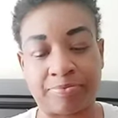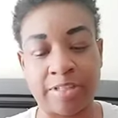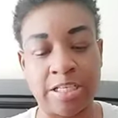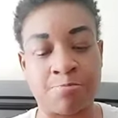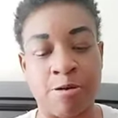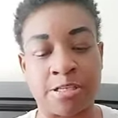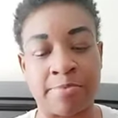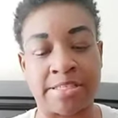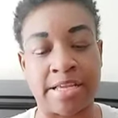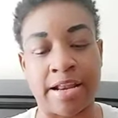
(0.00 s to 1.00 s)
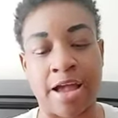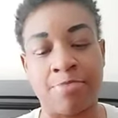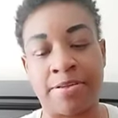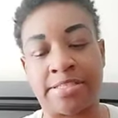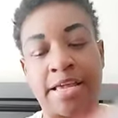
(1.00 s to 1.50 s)
This person been seeing how you've
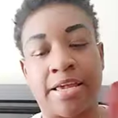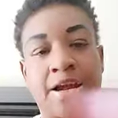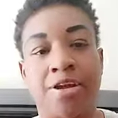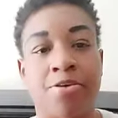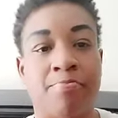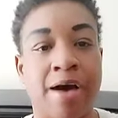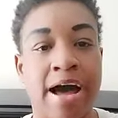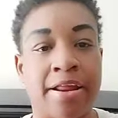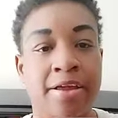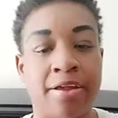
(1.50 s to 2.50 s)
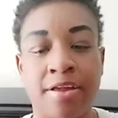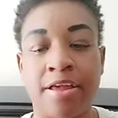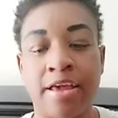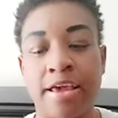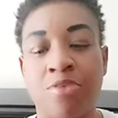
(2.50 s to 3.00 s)
been taking care of your body
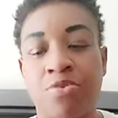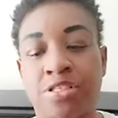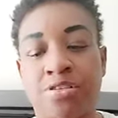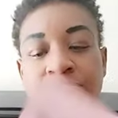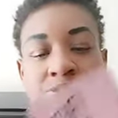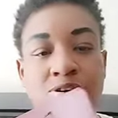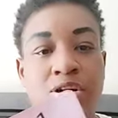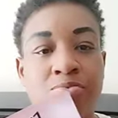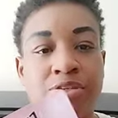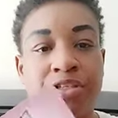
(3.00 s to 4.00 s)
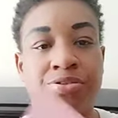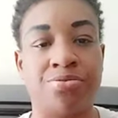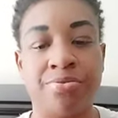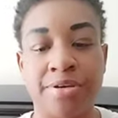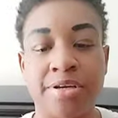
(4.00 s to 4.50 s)
and wants a new start with you.
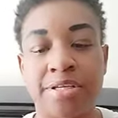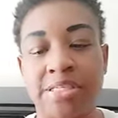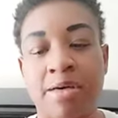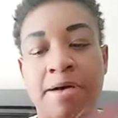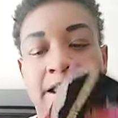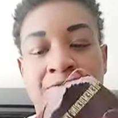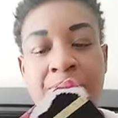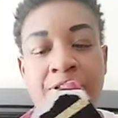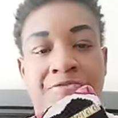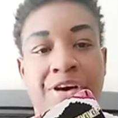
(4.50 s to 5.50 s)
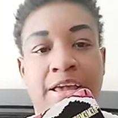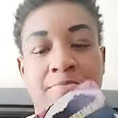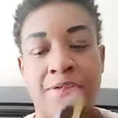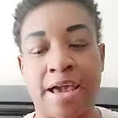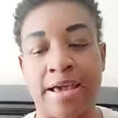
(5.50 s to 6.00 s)
Somebody from your fucking
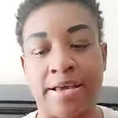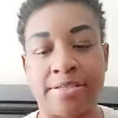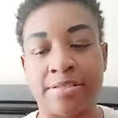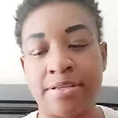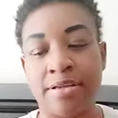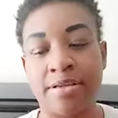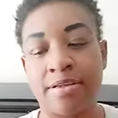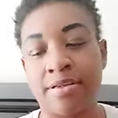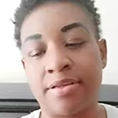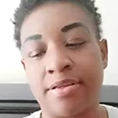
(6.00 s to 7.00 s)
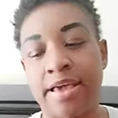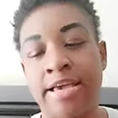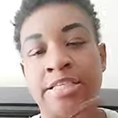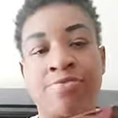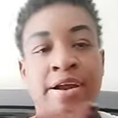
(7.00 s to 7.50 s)
past. And
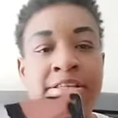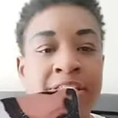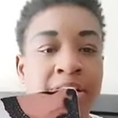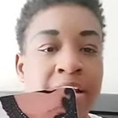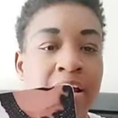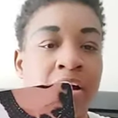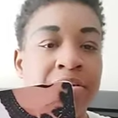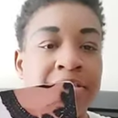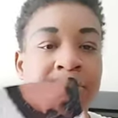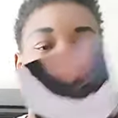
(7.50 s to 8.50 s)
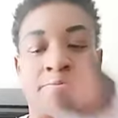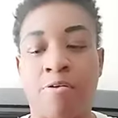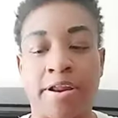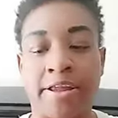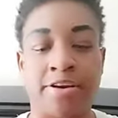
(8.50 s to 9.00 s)
he's ready to let all these
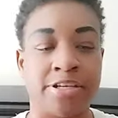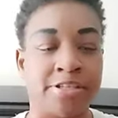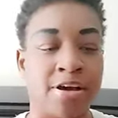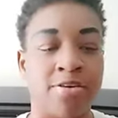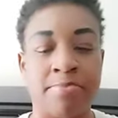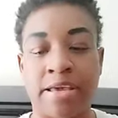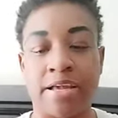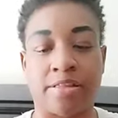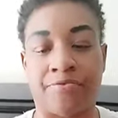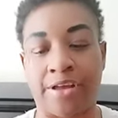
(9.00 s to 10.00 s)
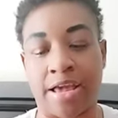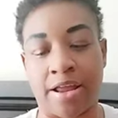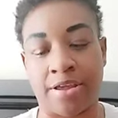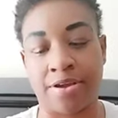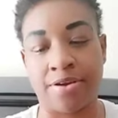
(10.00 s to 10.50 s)
third-party energies go. Man, get the fuck out
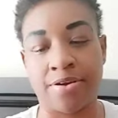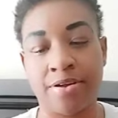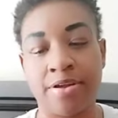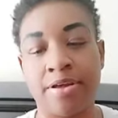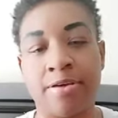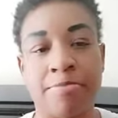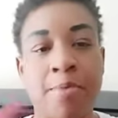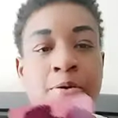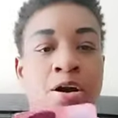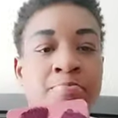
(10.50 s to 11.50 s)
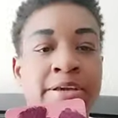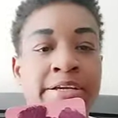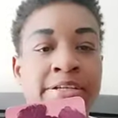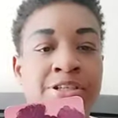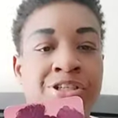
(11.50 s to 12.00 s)
of here. People going to be
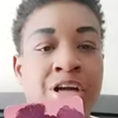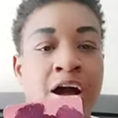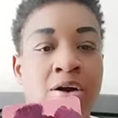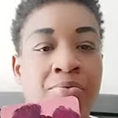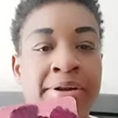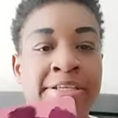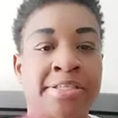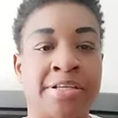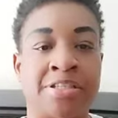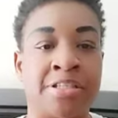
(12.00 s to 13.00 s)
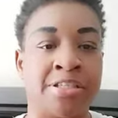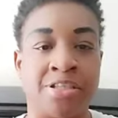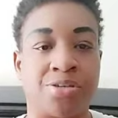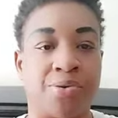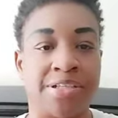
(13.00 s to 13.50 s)
in shock when this
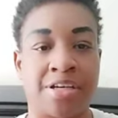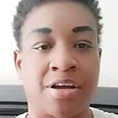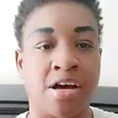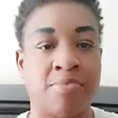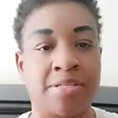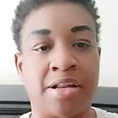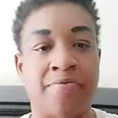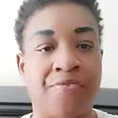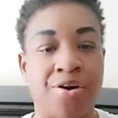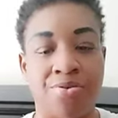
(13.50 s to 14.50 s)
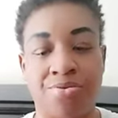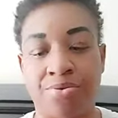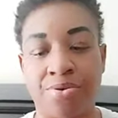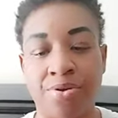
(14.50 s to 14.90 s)
situation comes and unfold.